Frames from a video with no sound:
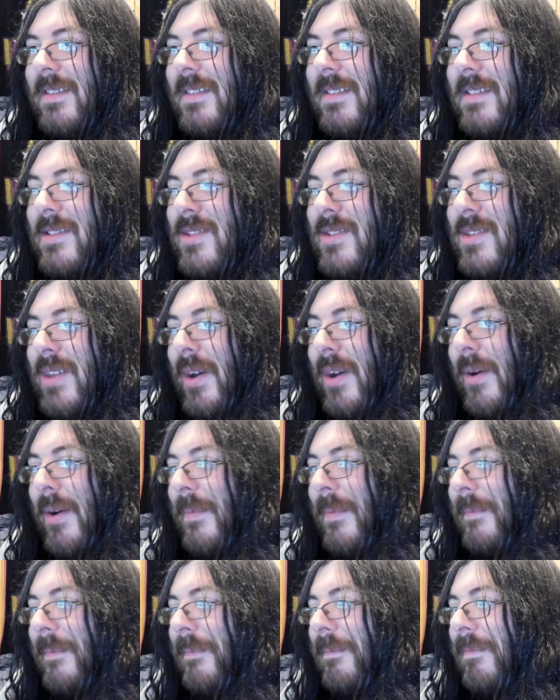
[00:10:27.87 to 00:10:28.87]
So,
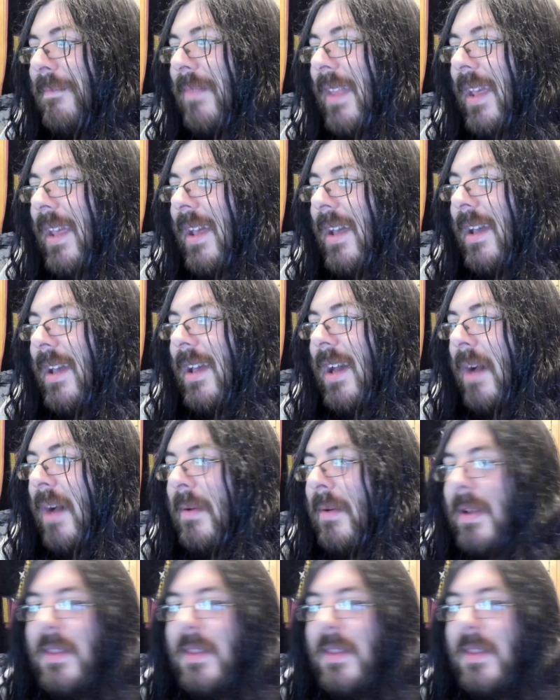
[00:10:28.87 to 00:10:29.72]
I mean,